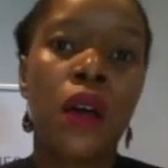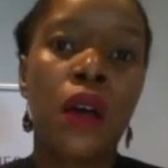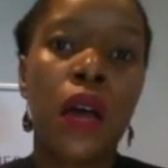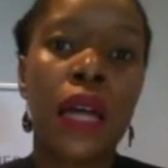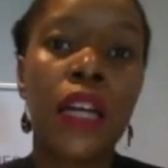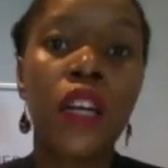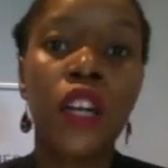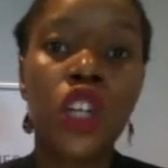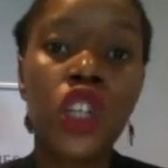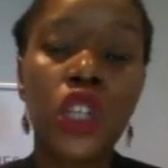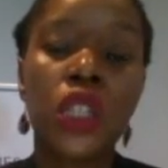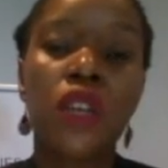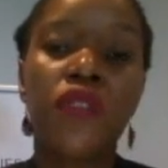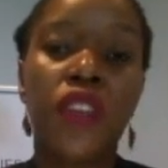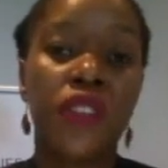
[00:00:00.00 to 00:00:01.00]

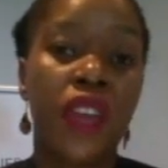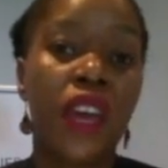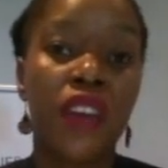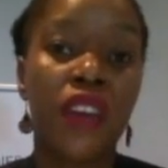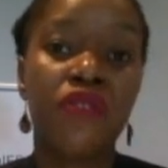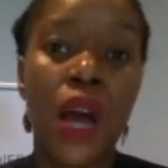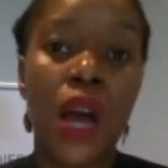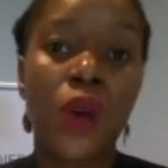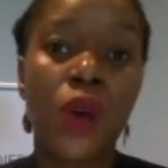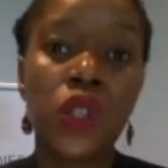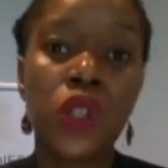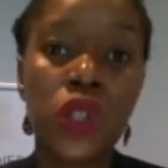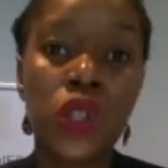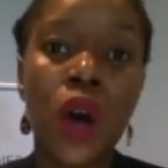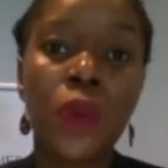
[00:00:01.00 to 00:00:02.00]
initiative that they have now
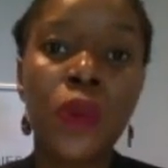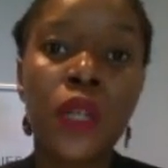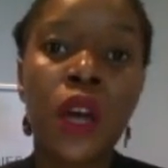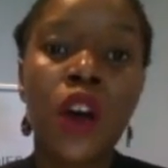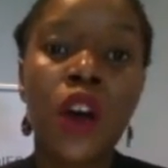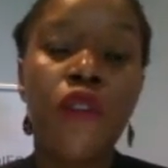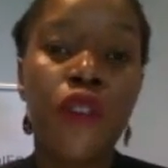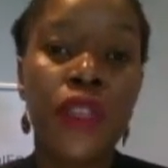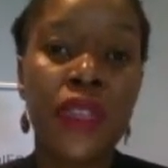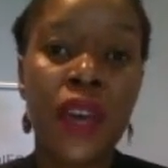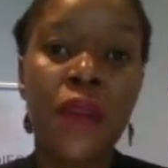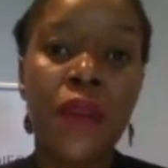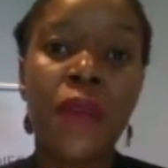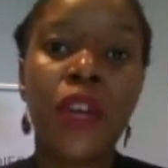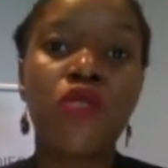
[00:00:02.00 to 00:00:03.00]
stopped, for
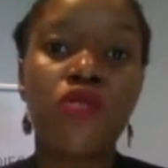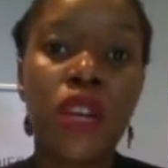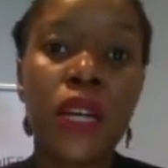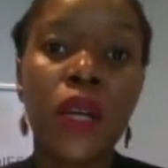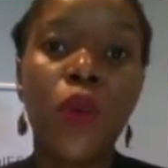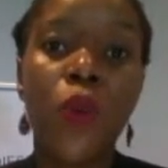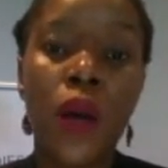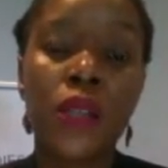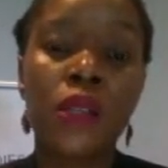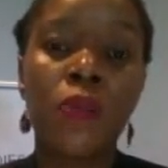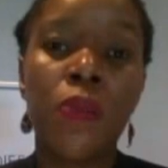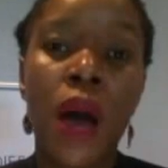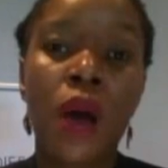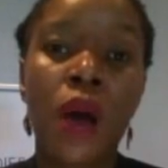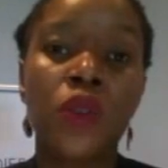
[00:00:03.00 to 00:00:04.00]
them, it really was
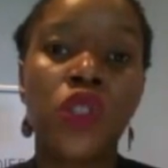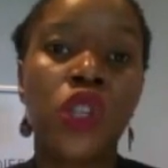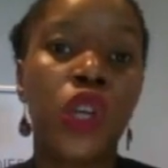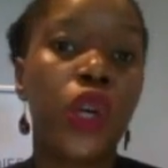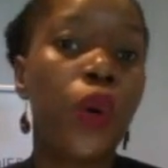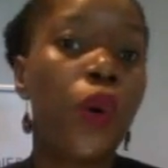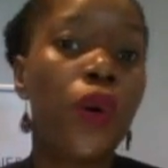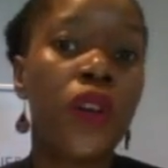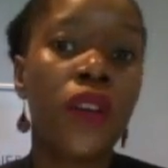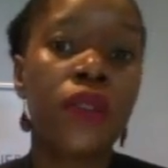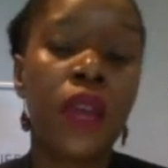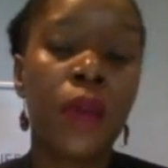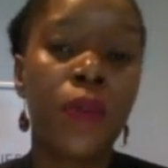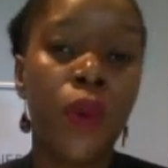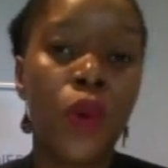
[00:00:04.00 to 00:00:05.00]
about securing
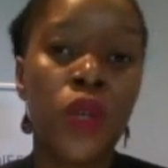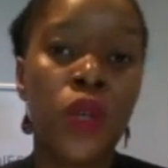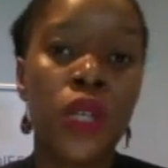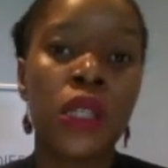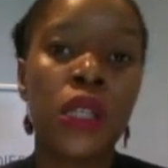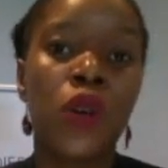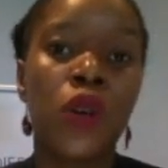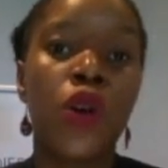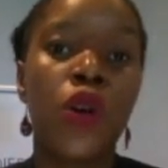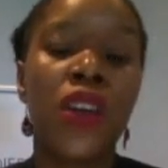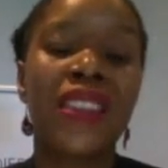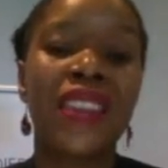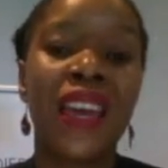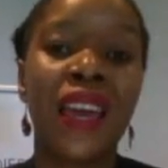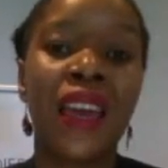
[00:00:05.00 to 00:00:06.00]
their borders,
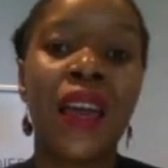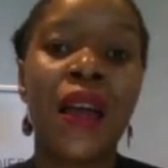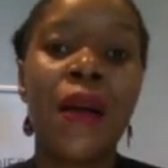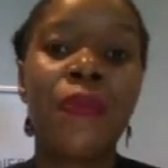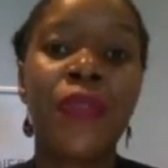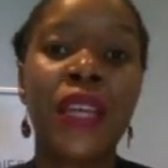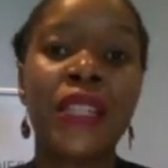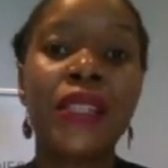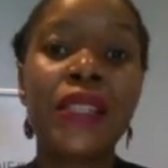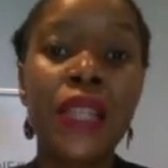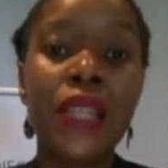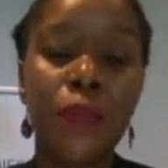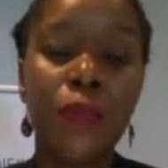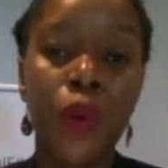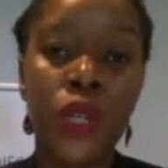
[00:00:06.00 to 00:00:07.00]
securing their
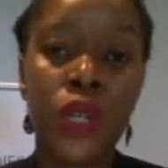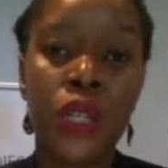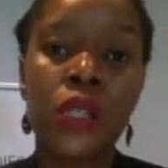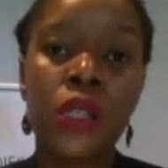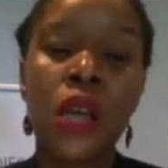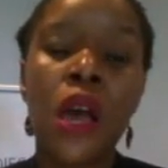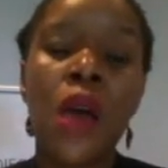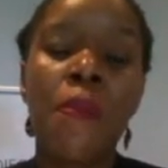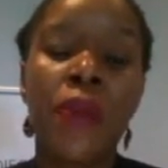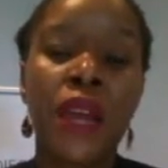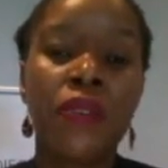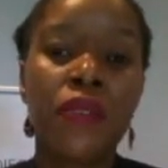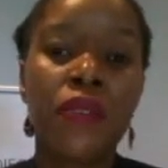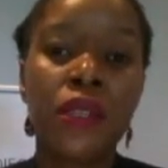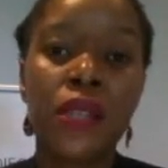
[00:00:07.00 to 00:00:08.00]
sea borders, but
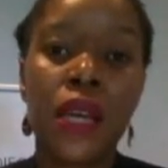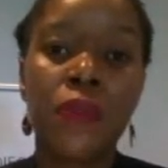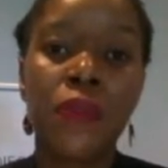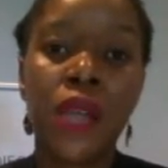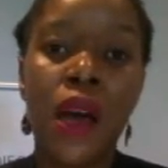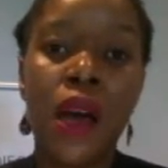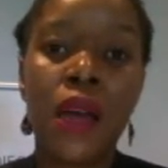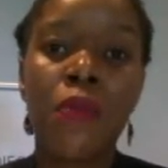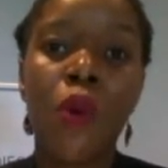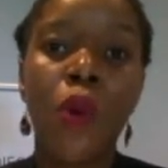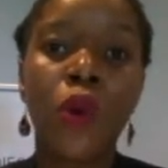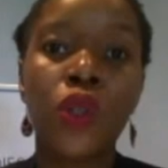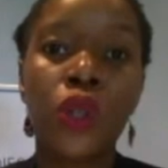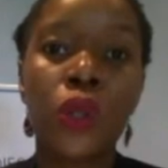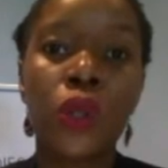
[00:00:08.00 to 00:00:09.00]
at the same time,
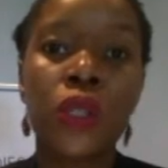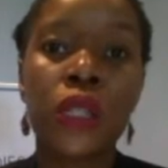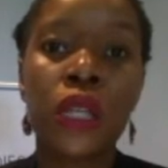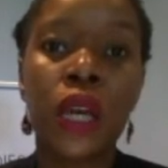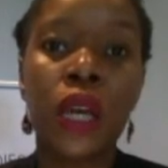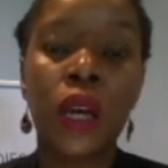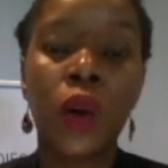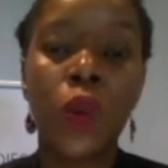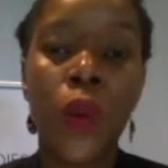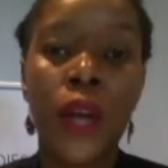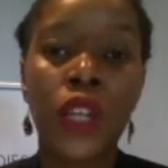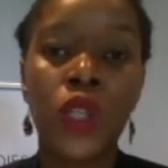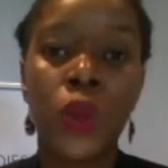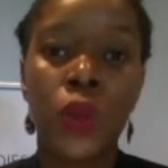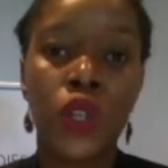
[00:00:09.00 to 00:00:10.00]
also seeking a way
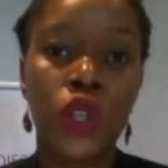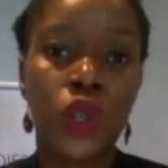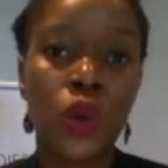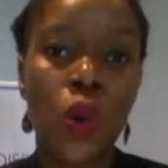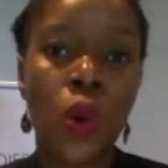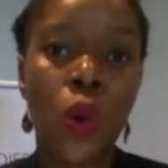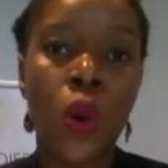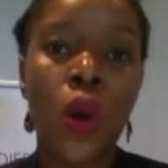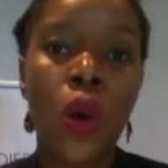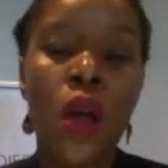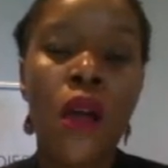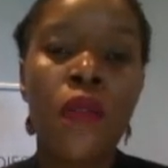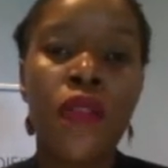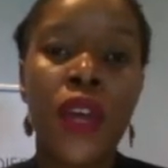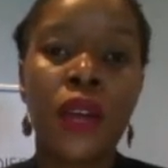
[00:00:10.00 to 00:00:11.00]
to ensure
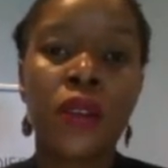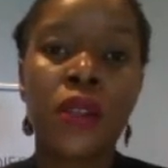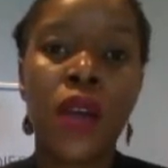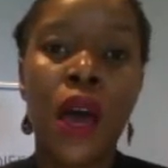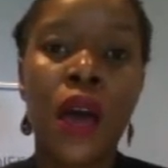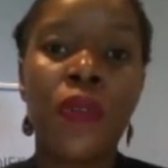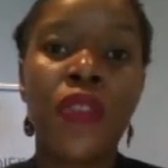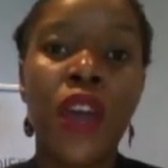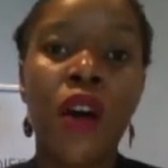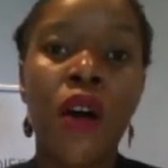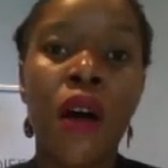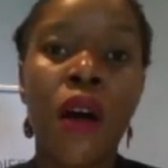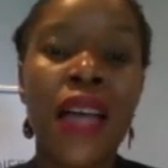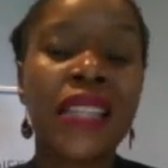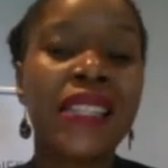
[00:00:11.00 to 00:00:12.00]
that there
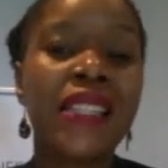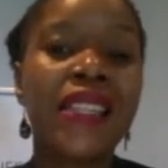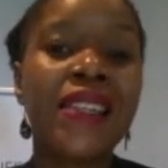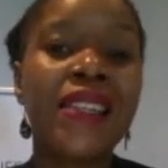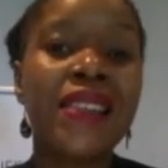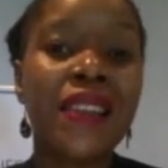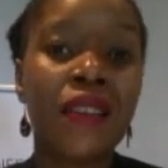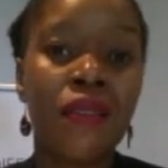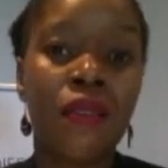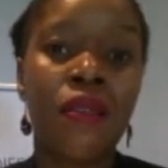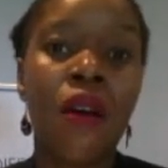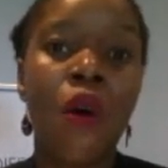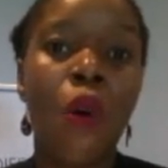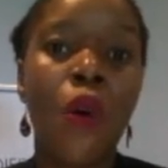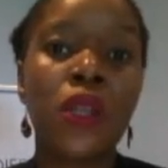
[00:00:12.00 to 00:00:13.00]
are as little
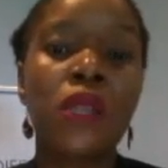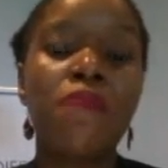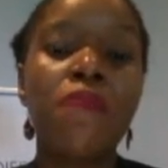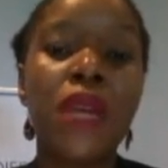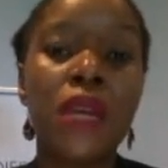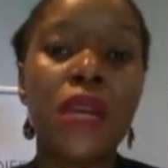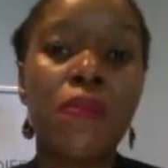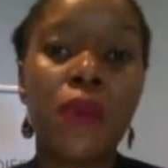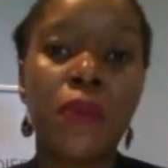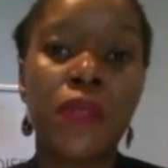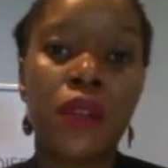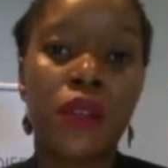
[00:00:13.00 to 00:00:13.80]
or as minimum